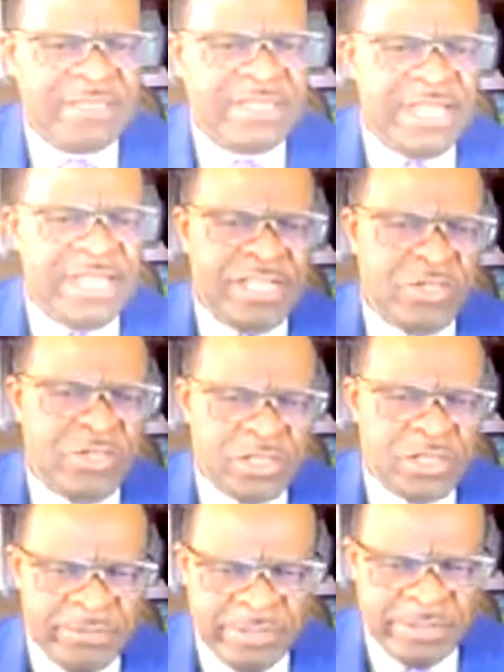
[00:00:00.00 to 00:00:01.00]
day they
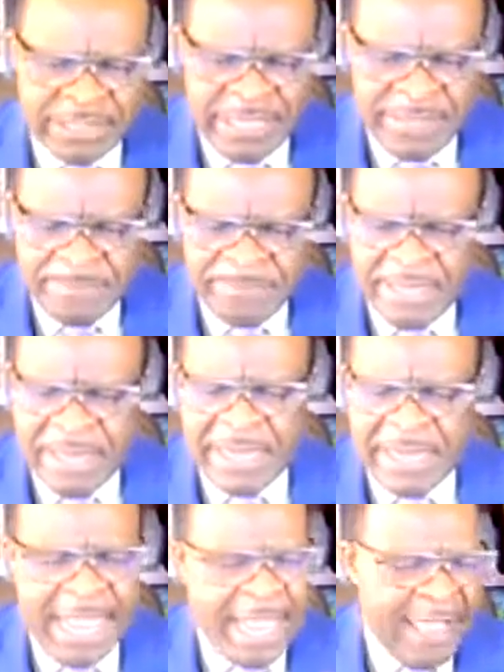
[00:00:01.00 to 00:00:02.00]
usually will sleep and
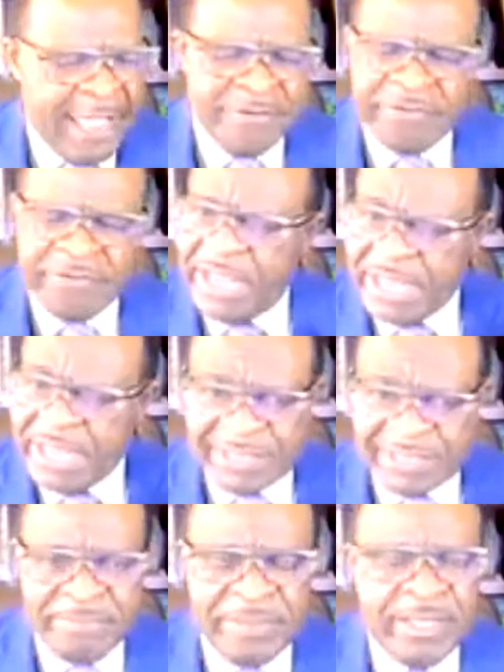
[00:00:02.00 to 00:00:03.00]
they are angry at
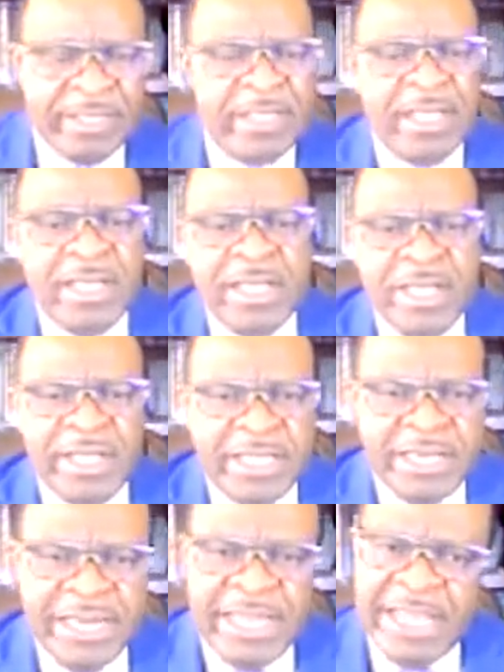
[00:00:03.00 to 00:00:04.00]
something,
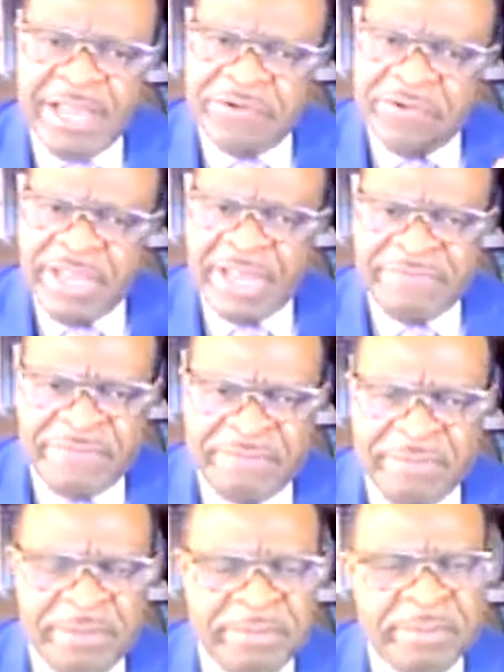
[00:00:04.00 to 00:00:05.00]
either angry at
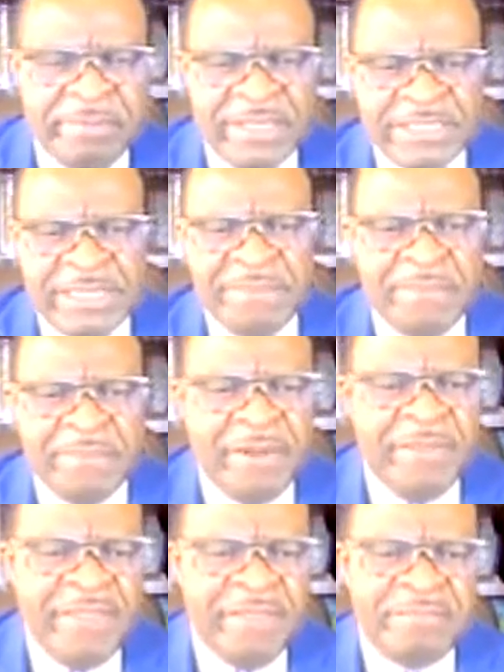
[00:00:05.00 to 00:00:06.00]
family members that
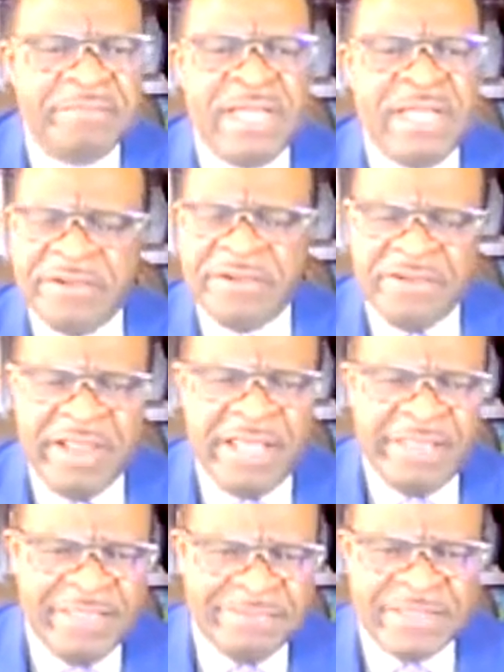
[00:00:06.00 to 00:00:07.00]
brought them, angry
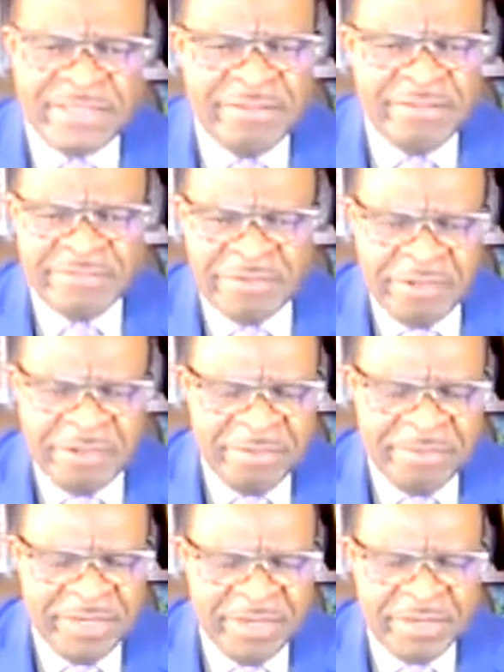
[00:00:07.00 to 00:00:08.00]
at themselves for
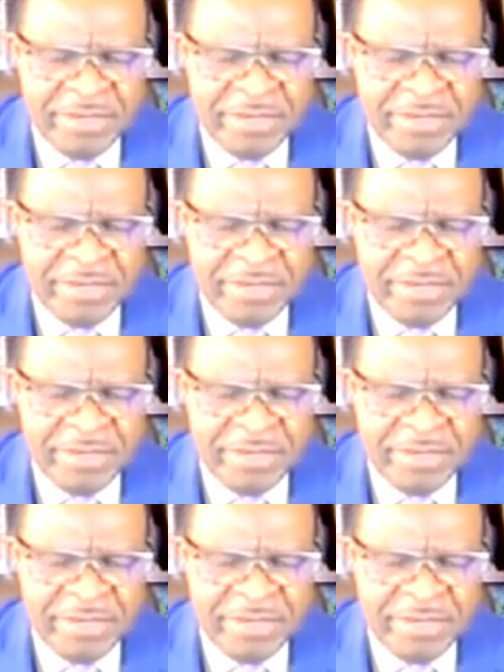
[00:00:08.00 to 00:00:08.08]
coming,